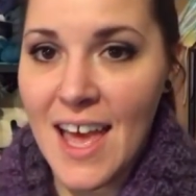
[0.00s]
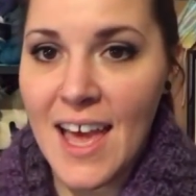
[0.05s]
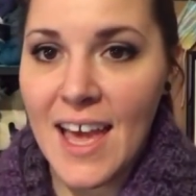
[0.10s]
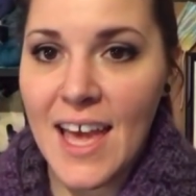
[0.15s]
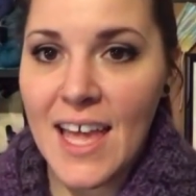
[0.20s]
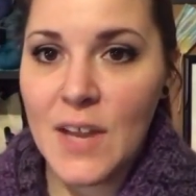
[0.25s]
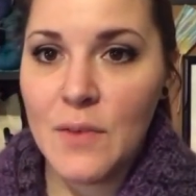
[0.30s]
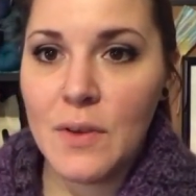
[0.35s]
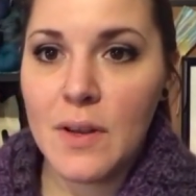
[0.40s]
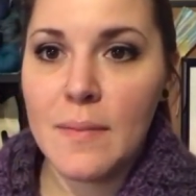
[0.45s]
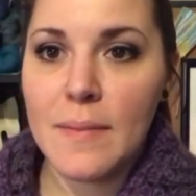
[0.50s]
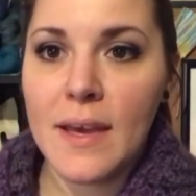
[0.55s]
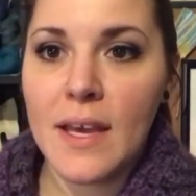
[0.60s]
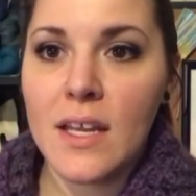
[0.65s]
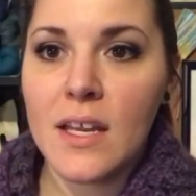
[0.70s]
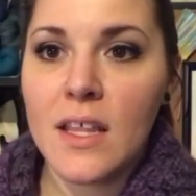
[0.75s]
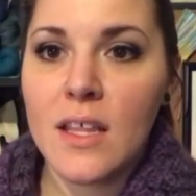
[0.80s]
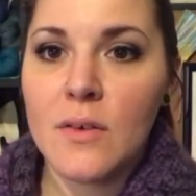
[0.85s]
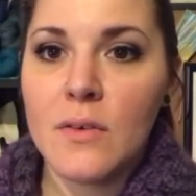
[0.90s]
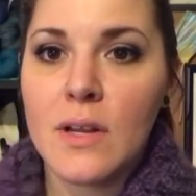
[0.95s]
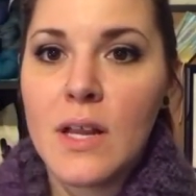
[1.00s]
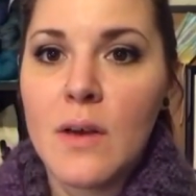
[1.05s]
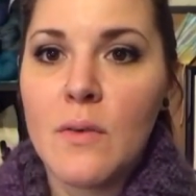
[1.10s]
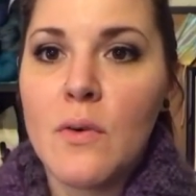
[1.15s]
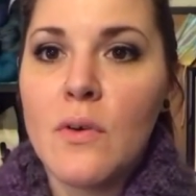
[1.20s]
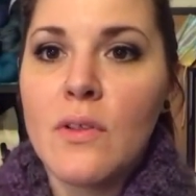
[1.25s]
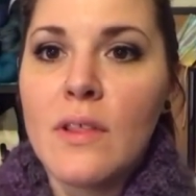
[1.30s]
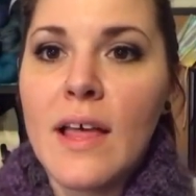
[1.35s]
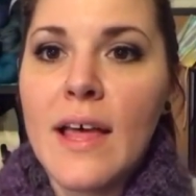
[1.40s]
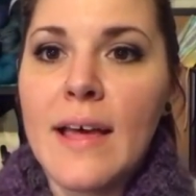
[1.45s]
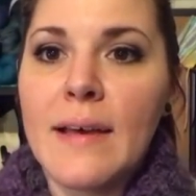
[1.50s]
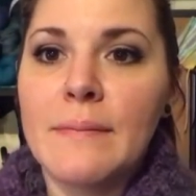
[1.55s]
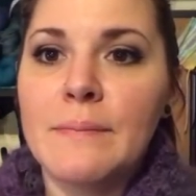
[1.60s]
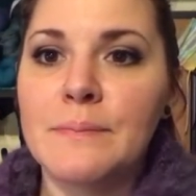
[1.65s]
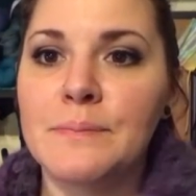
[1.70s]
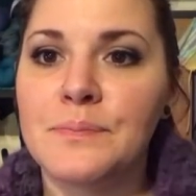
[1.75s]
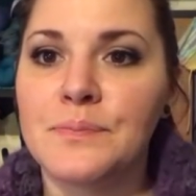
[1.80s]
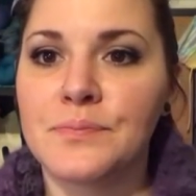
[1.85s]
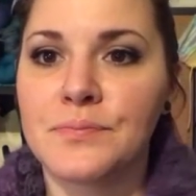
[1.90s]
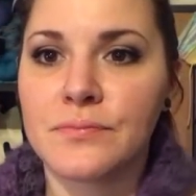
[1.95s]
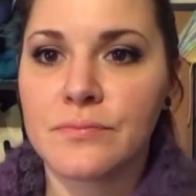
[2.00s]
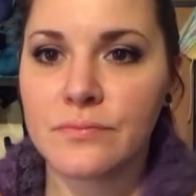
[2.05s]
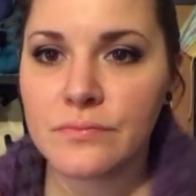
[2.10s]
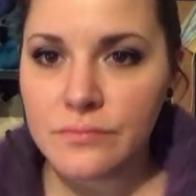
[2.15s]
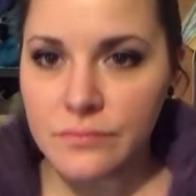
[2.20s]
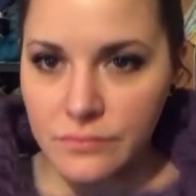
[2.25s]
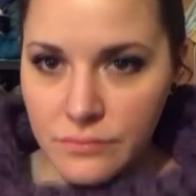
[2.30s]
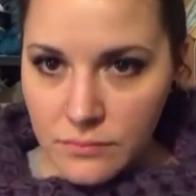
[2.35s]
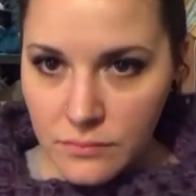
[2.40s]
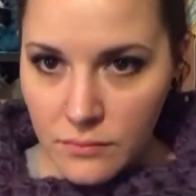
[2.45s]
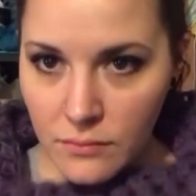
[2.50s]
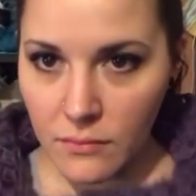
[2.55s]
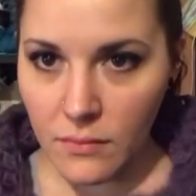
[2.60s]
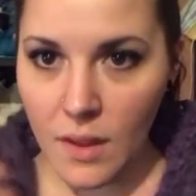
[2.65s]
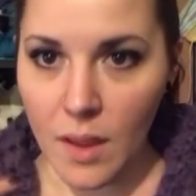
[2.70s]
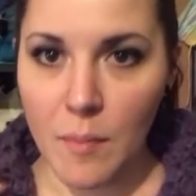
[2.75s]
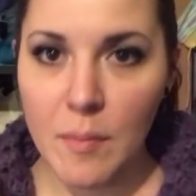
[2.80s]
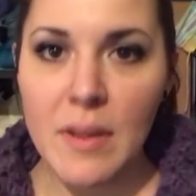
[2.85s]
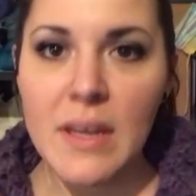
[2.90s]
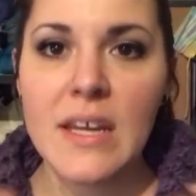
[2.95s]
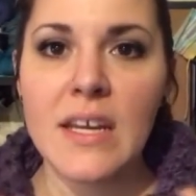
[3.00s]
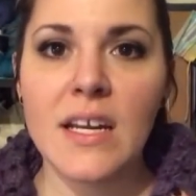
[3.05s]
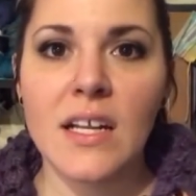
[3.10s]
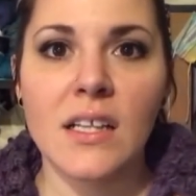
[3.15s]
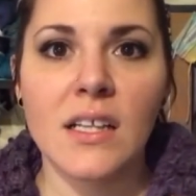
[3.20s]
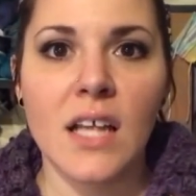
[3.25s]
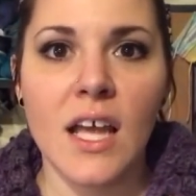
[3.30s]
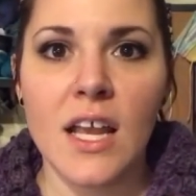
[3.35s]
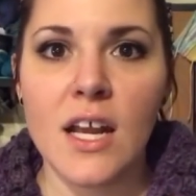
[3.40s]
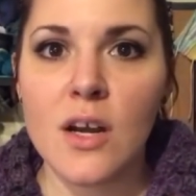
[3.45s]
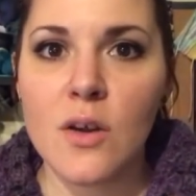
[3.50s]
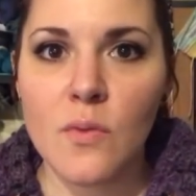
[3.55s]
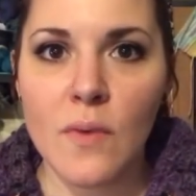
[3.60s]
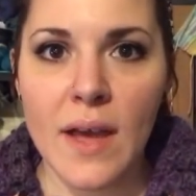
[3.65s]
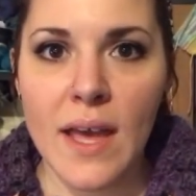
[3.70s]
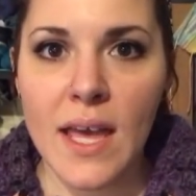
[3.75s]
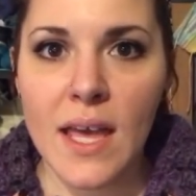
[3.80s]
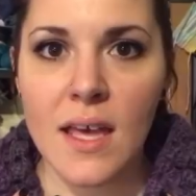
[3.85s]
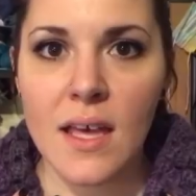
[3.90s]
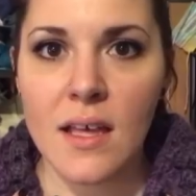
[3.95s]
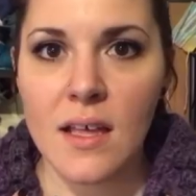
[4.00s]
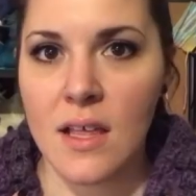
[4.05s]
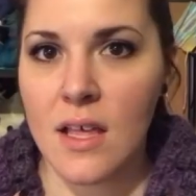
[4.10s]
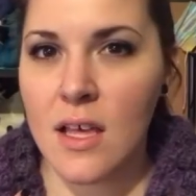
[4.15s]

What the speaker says: I kind of want to make another one, I won't lie. But in a lighter weight,